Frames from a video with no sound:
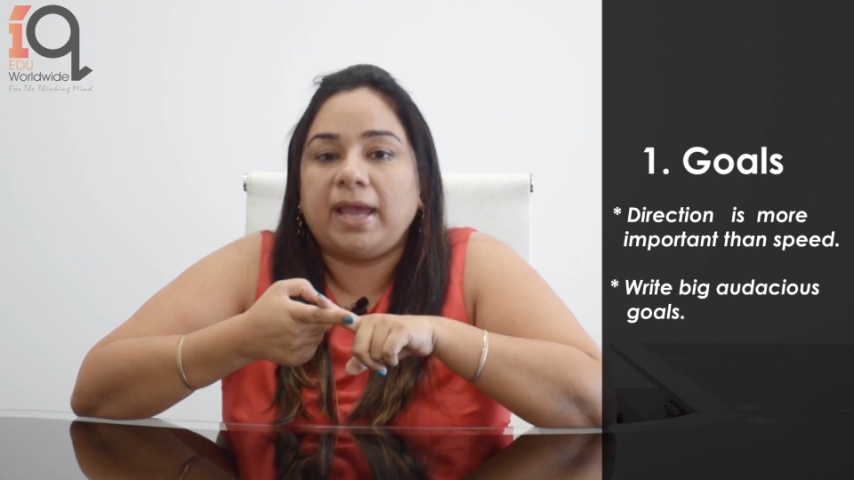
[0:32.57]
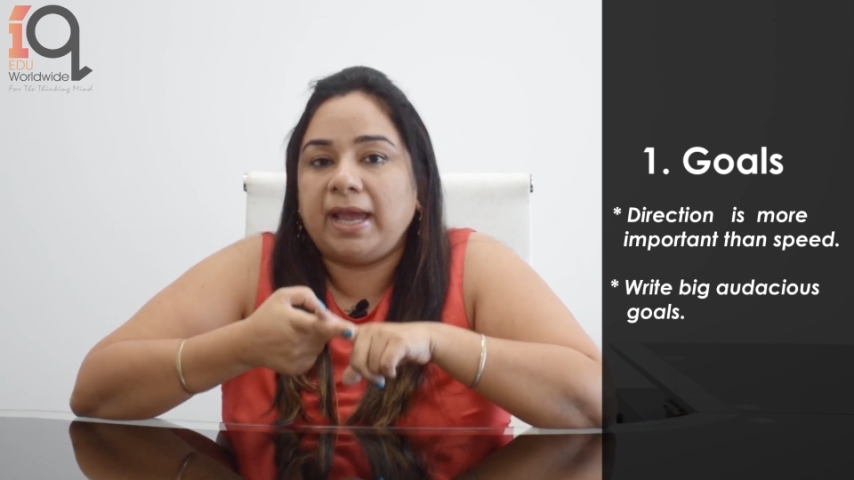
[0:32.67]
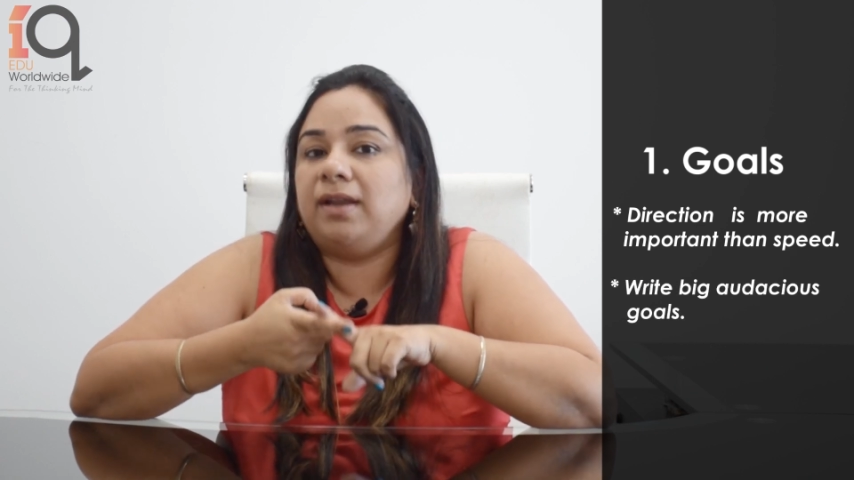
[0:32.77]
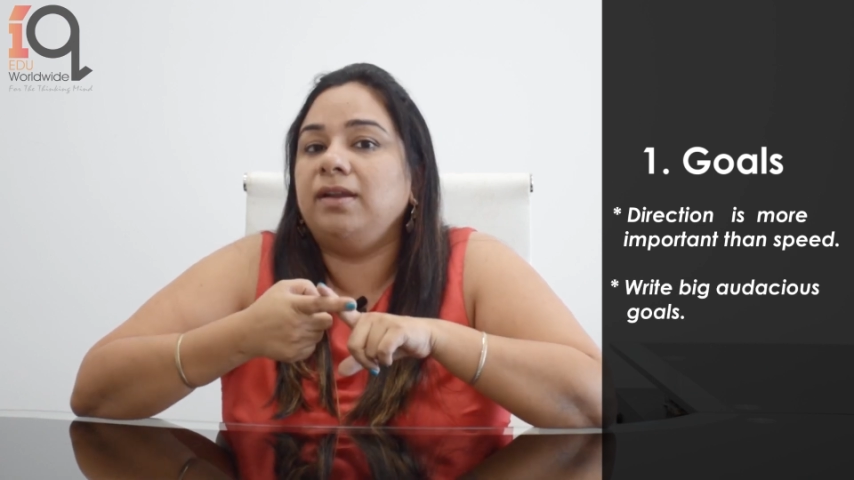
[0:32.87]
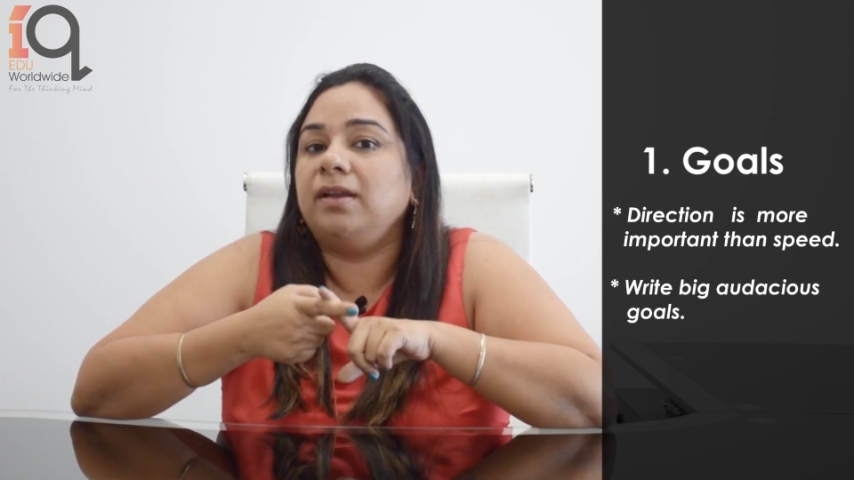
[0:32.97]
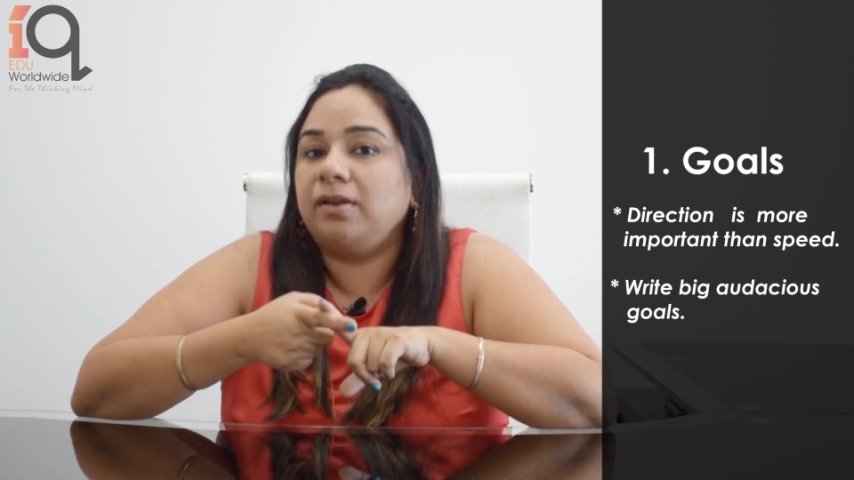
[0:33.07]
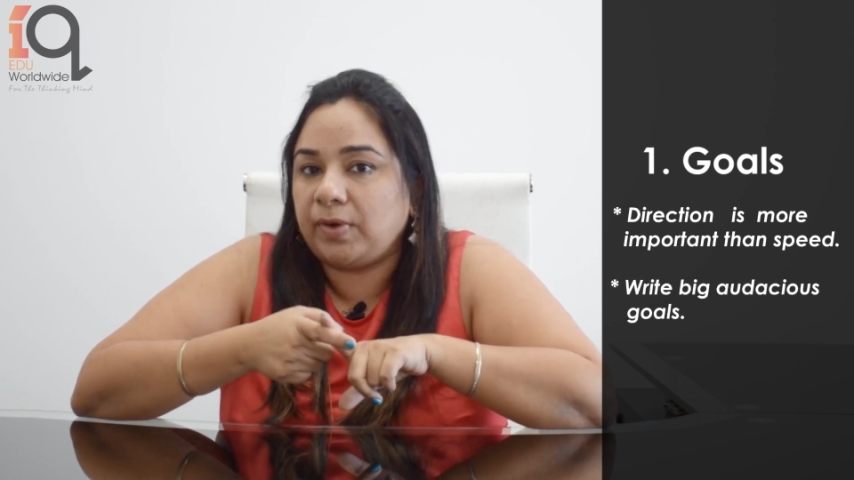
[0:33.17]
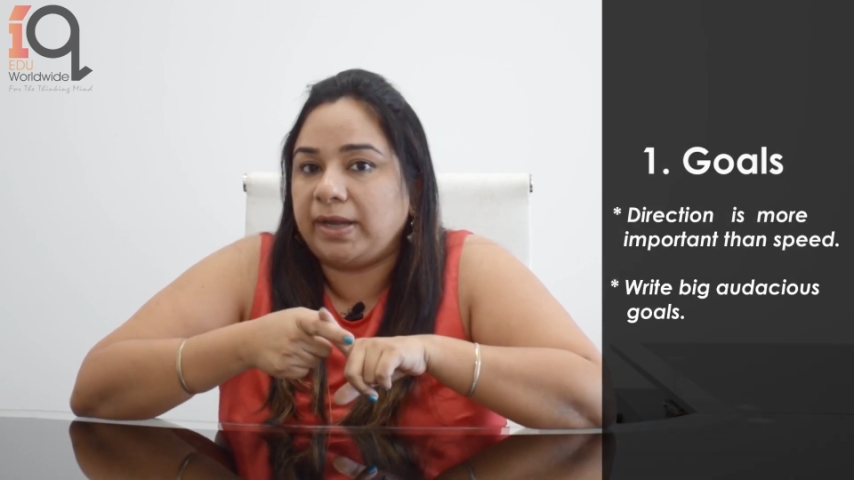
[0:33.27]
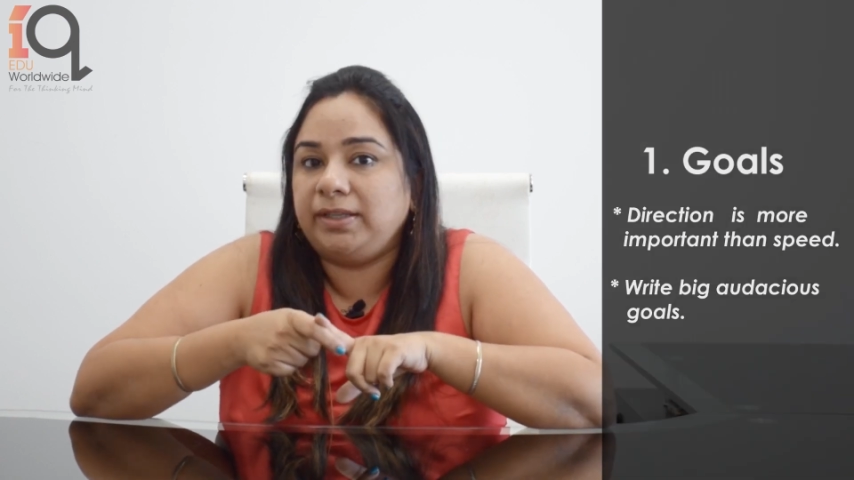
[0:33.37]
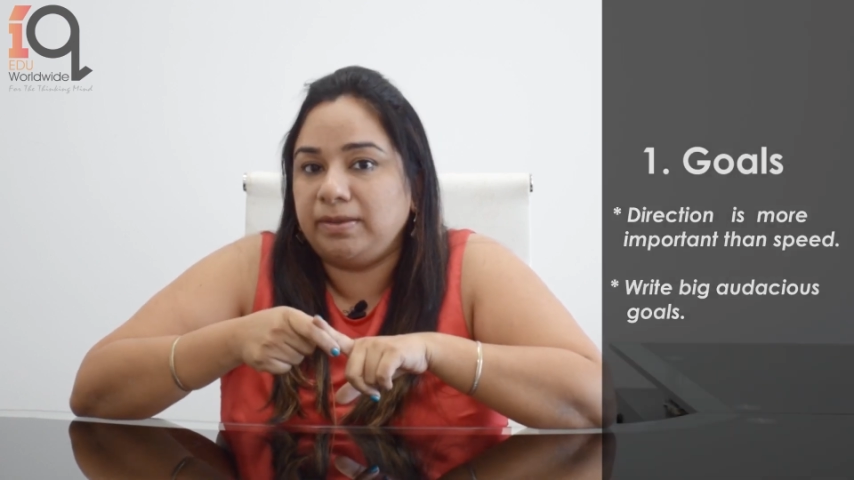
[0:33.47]
and
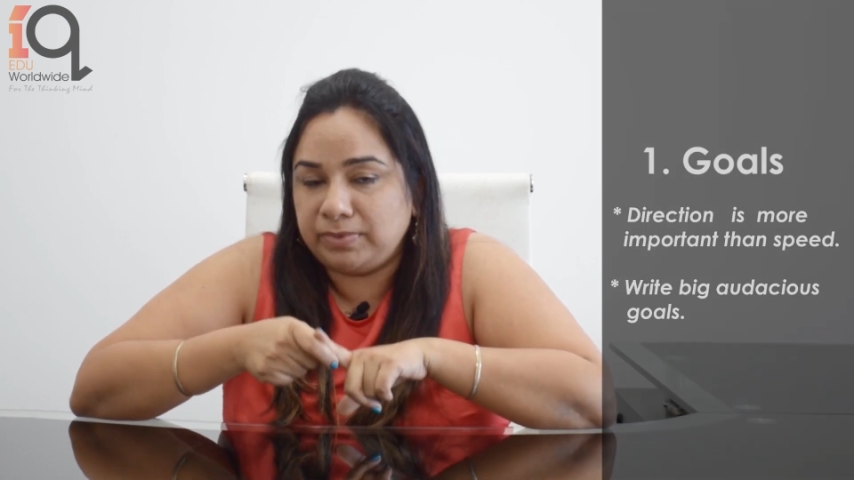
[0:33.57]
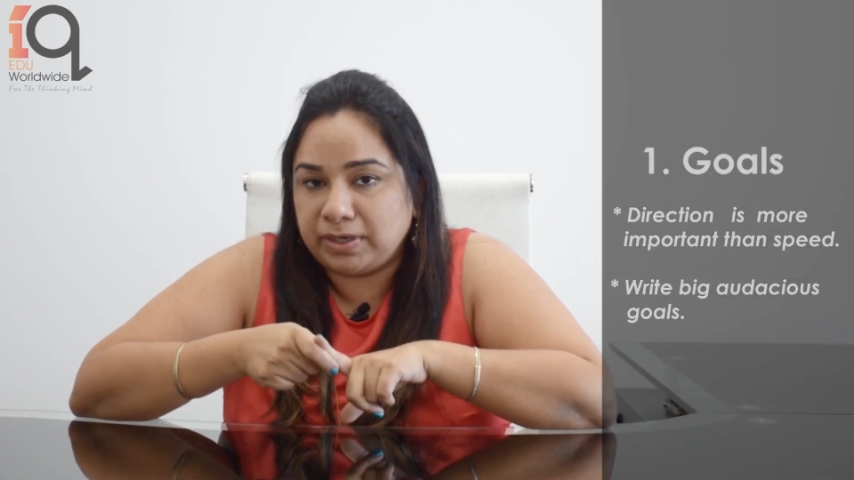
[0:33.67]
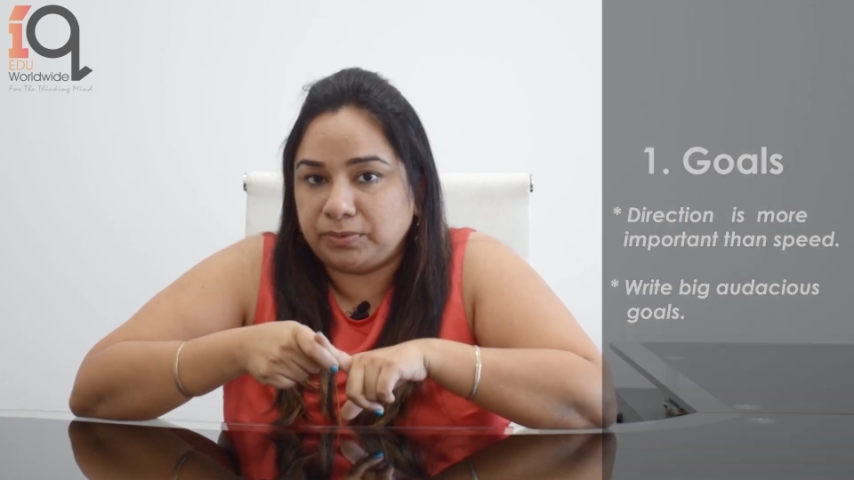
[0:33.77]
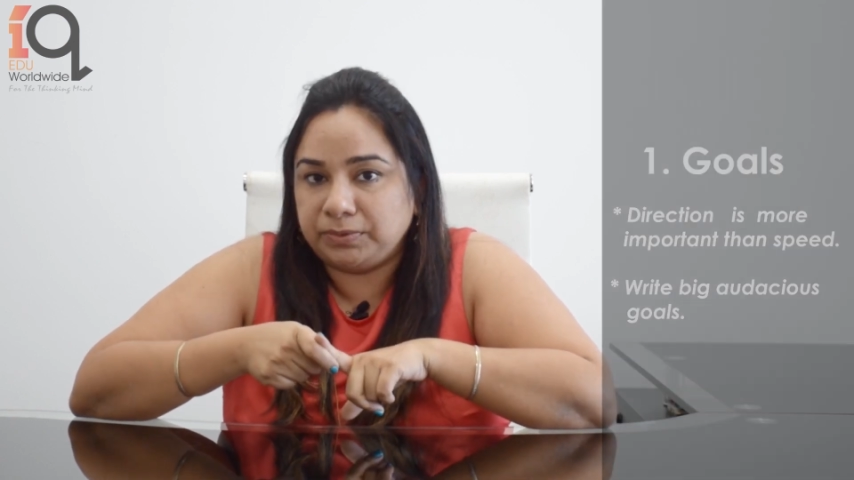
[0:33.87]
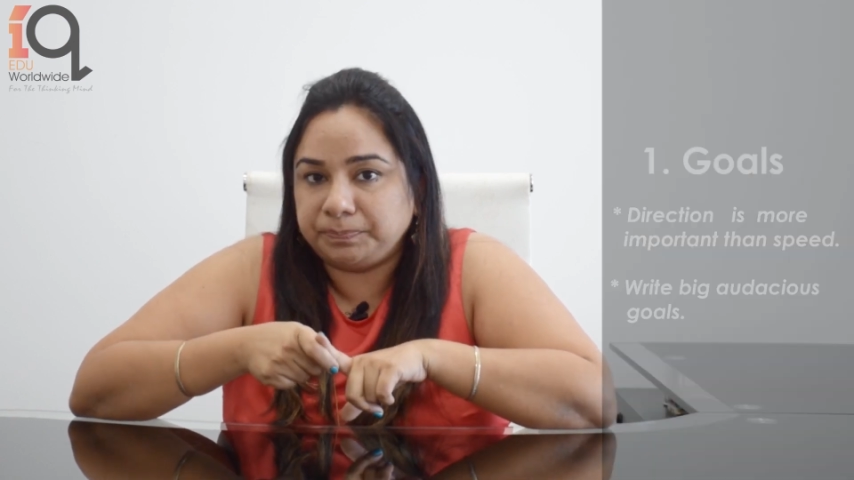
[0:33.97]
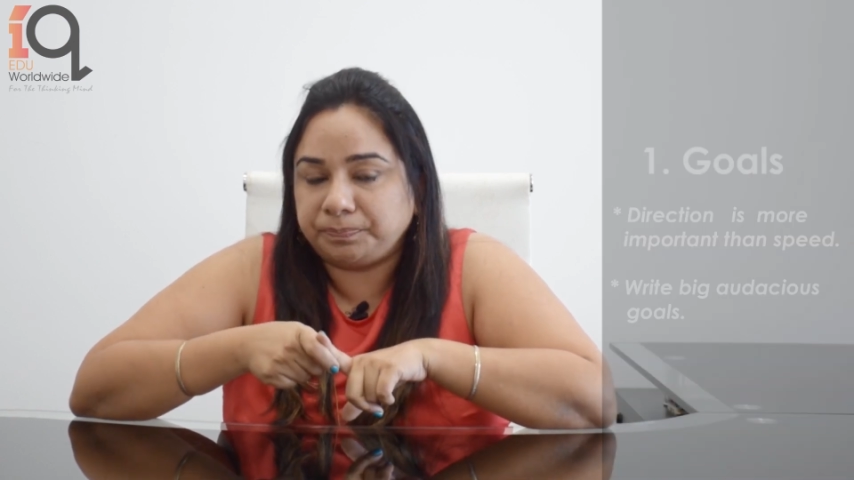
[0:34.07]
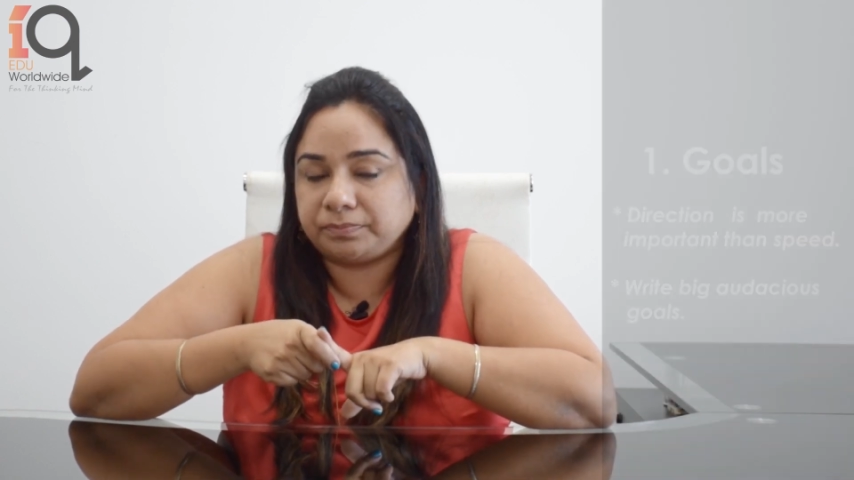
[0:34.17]
write them down.